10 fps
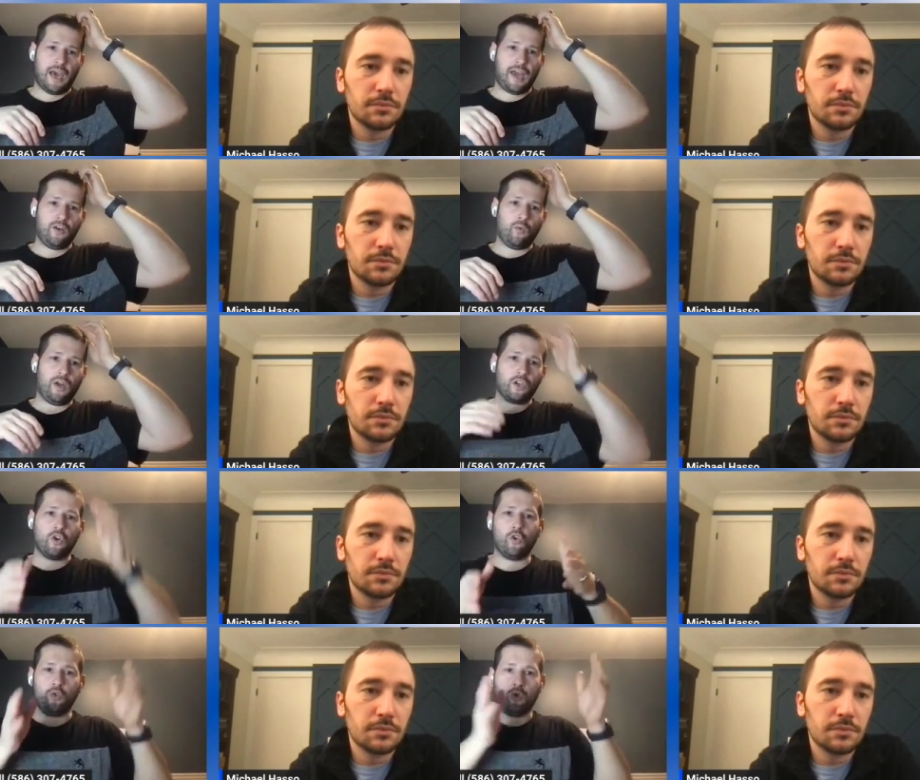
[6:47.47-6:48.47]
Speaker 1: I don't
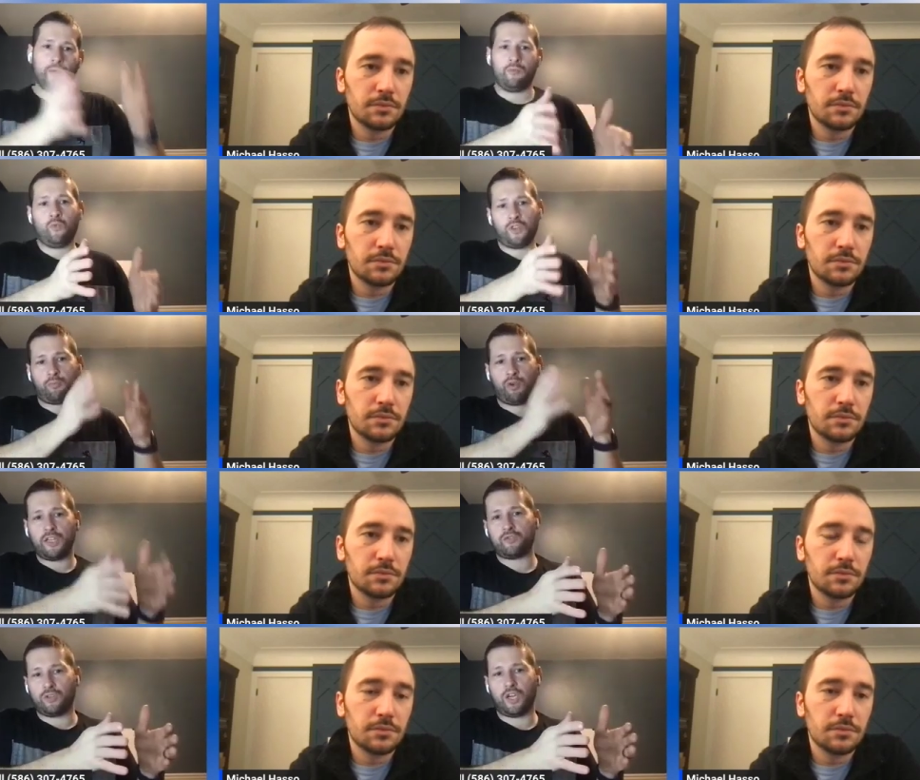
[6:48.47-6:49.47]
want to go to them with a
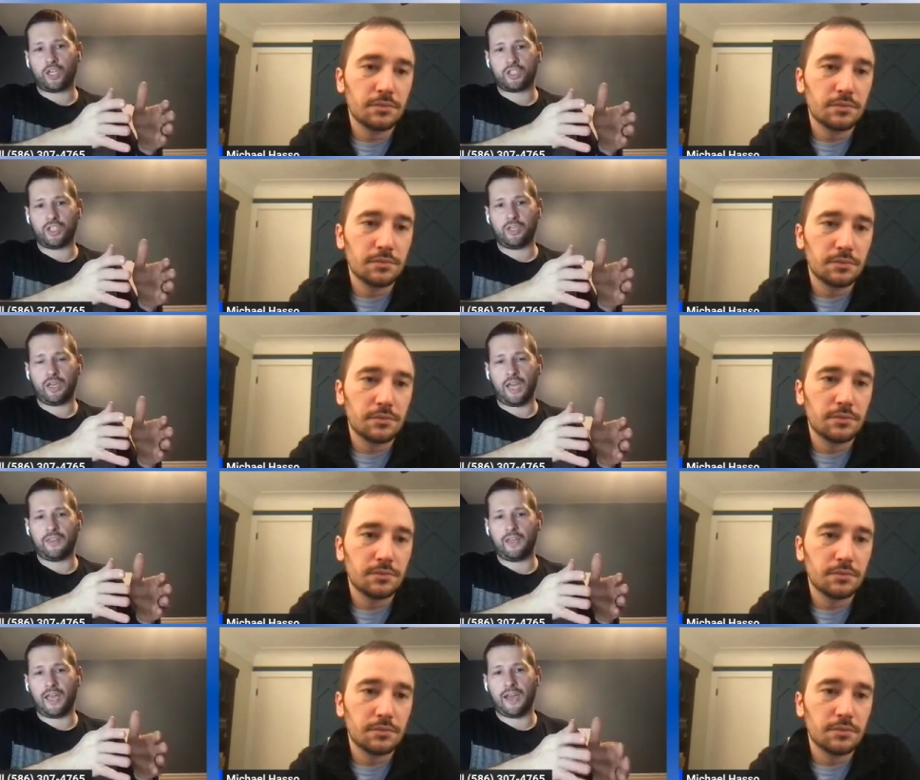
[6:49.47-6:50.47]
price reduction
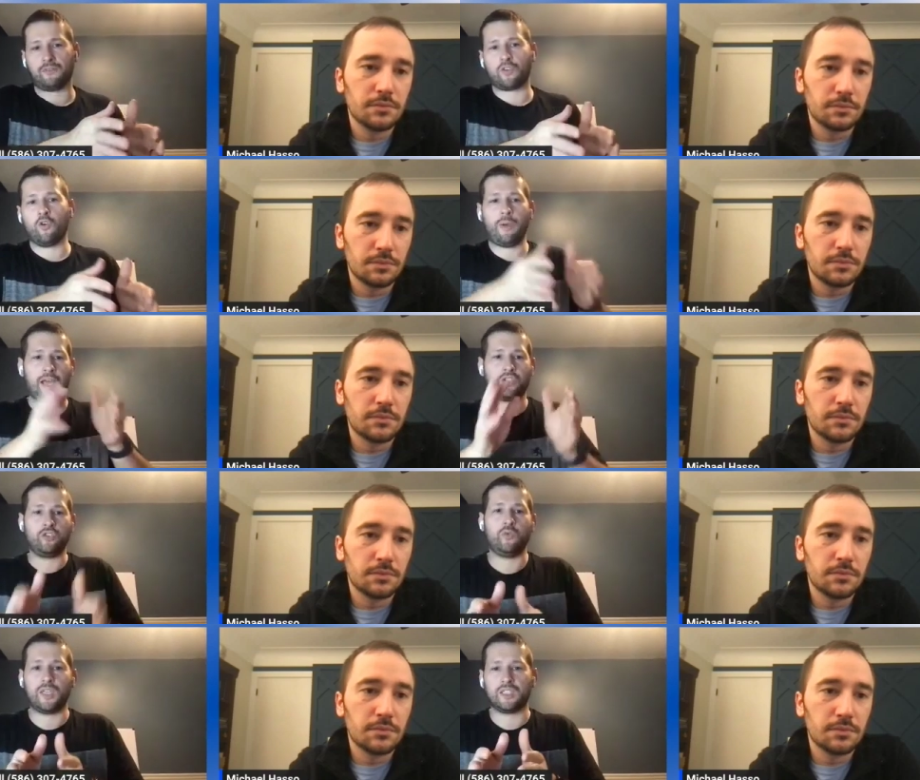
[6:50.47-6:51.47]
and then have to go back
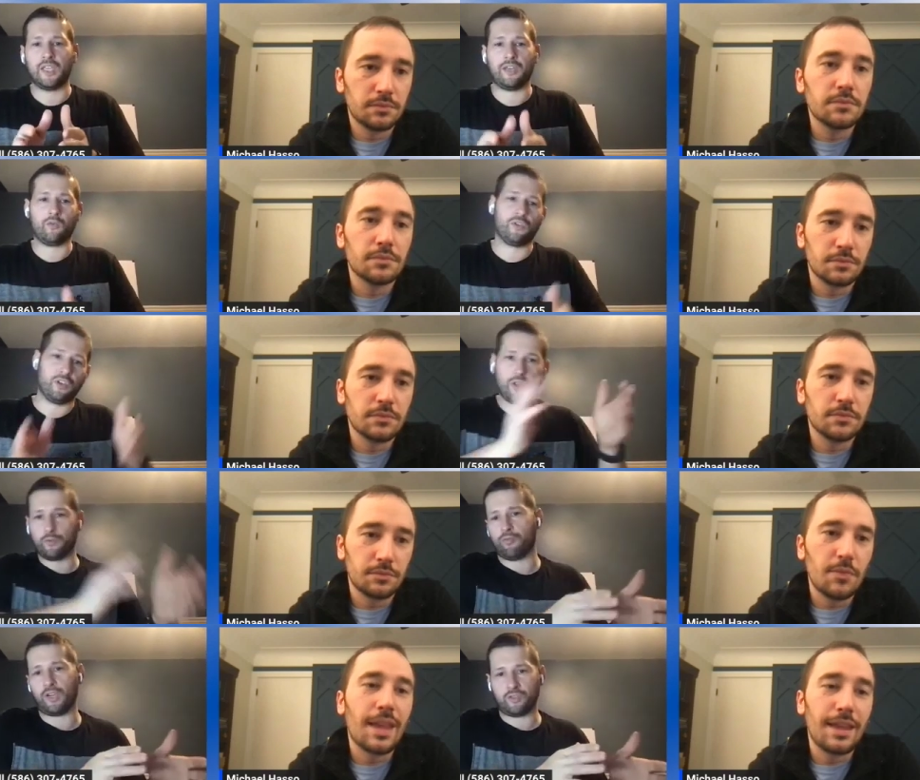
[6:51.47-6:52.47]
two weeks later with
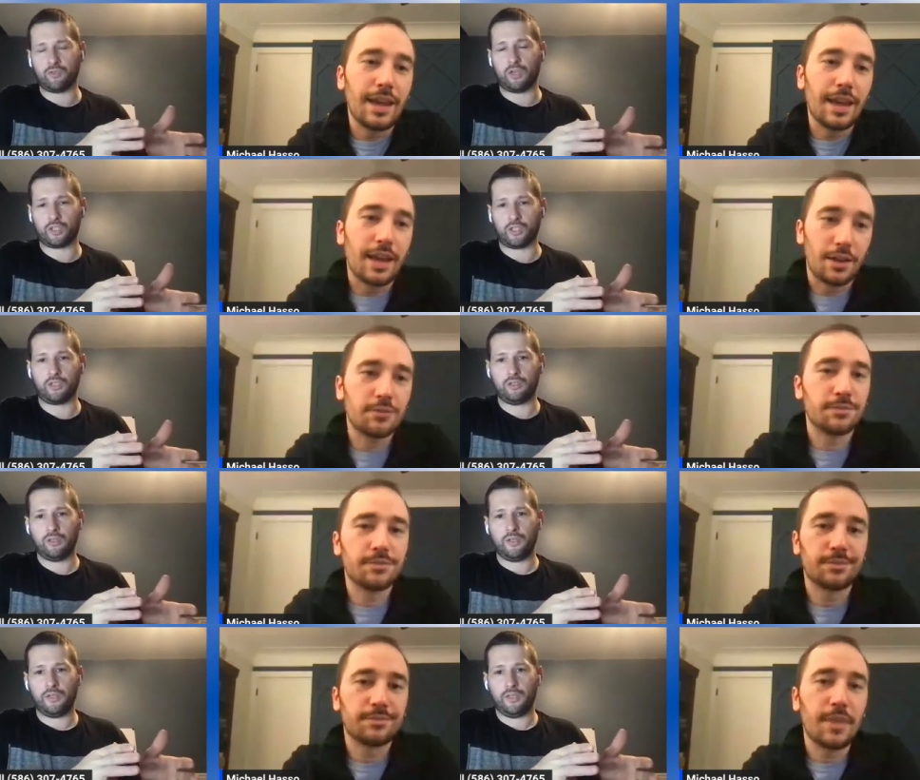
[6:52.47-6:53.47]
another price yeah, reduction.
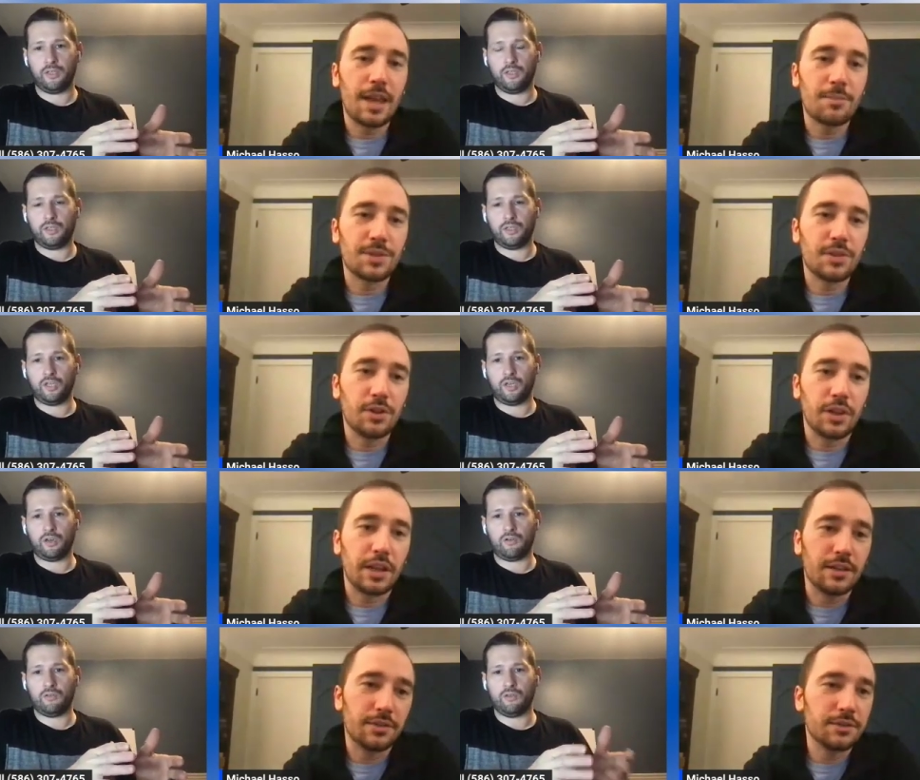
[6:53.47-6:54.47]
Speaker 2: Yeah. Absolutely. You
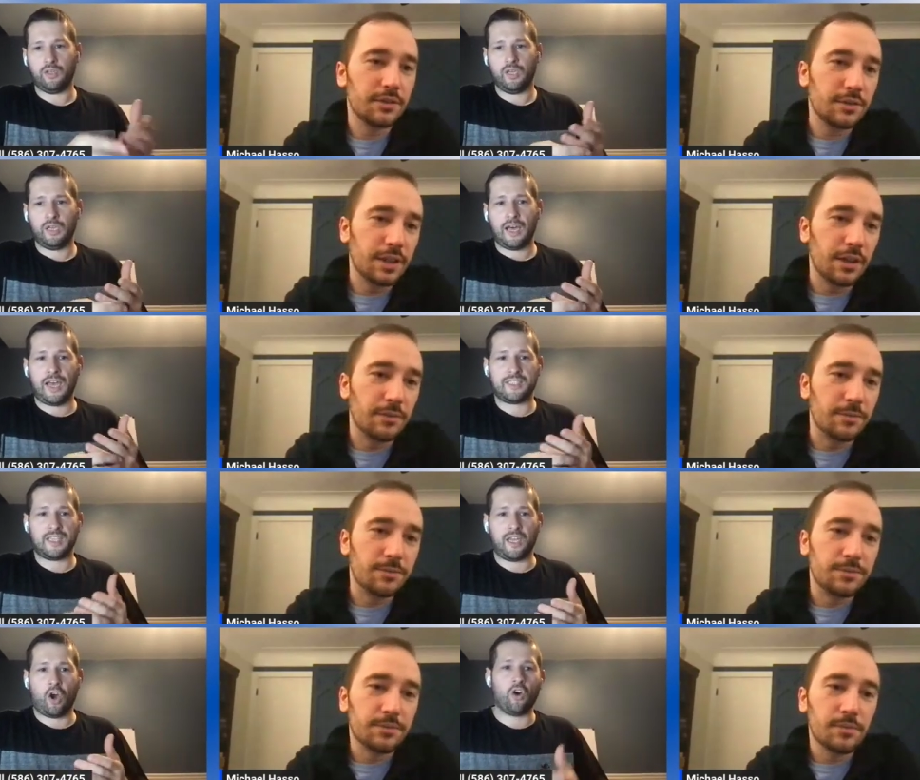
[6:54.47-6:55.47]
know,
Speaker 1: I
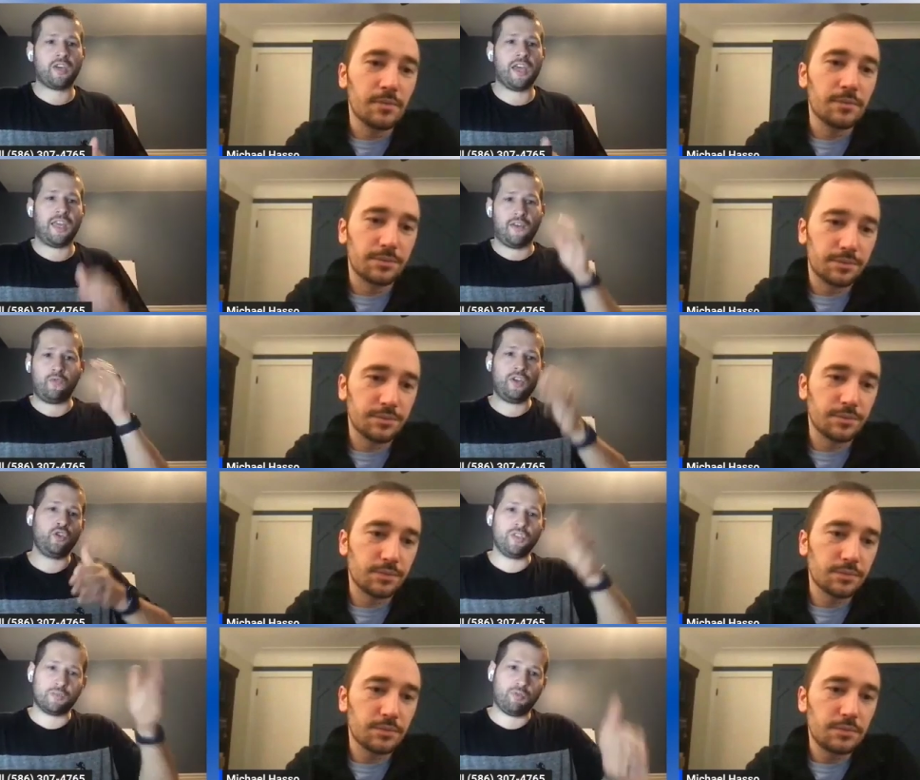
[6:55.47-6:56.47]
say, okay, if
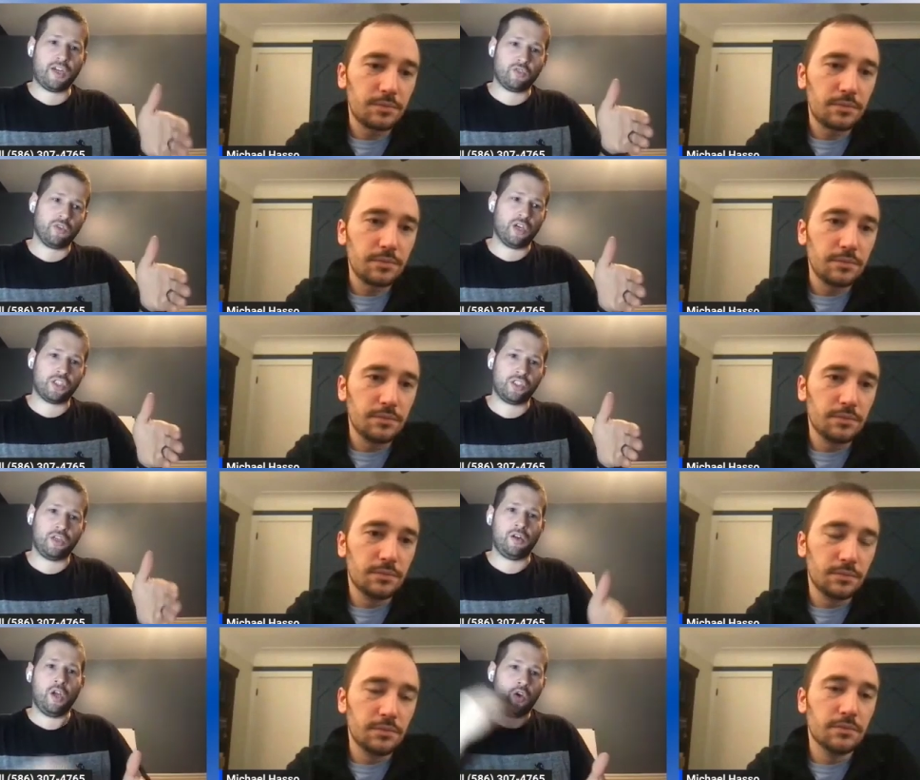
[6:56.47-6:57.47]
we do this price
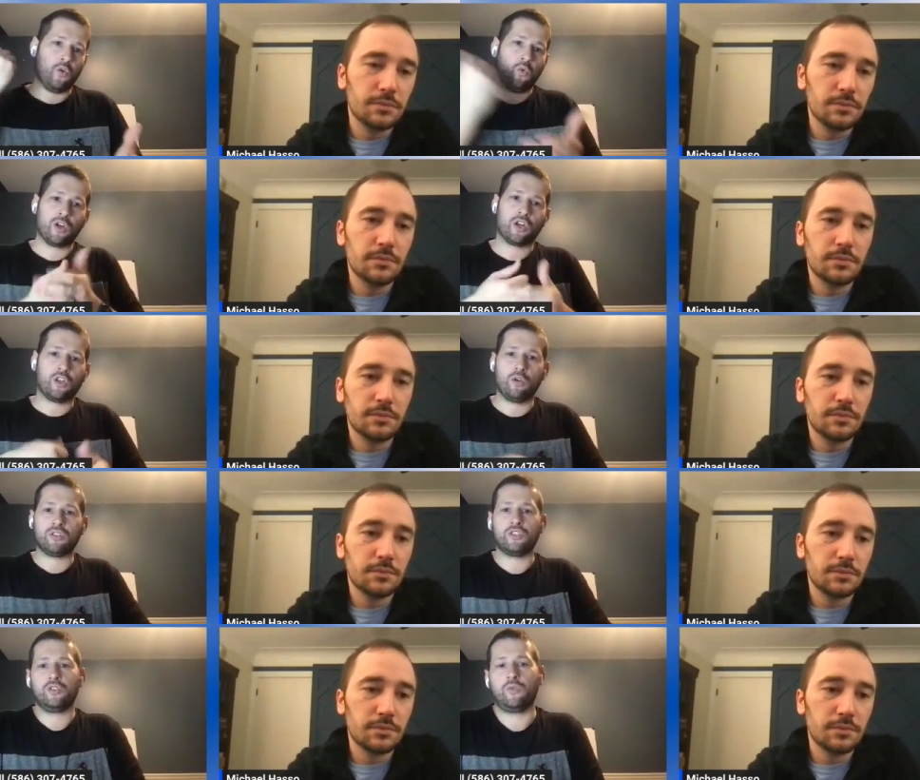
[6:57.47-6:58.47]
reduction, we're going to
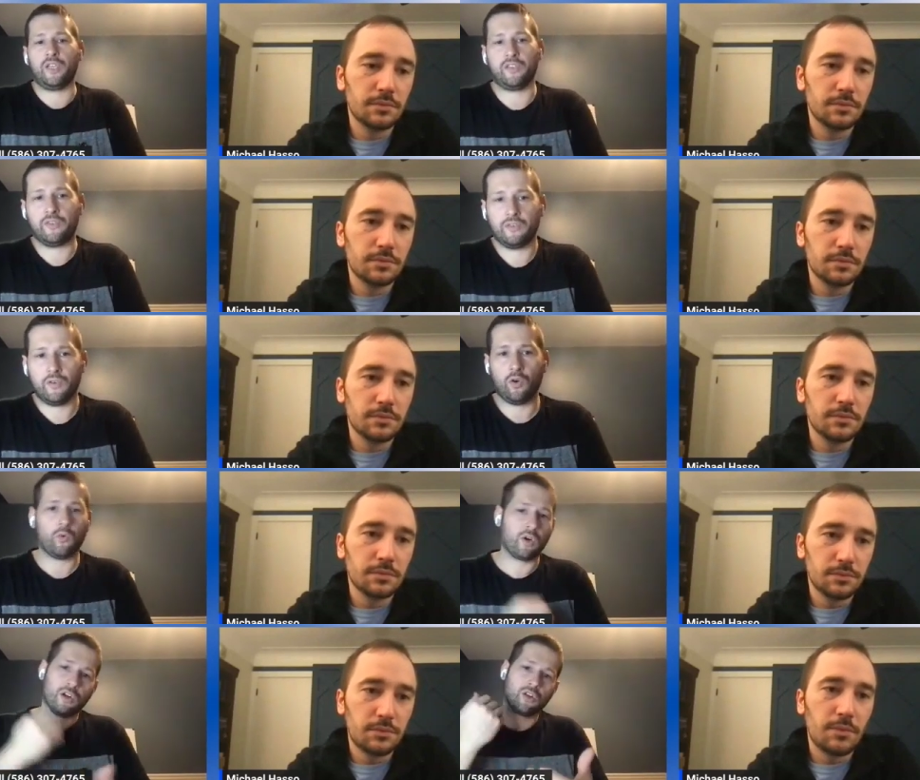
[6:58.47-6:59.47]
close in two weeks or we're going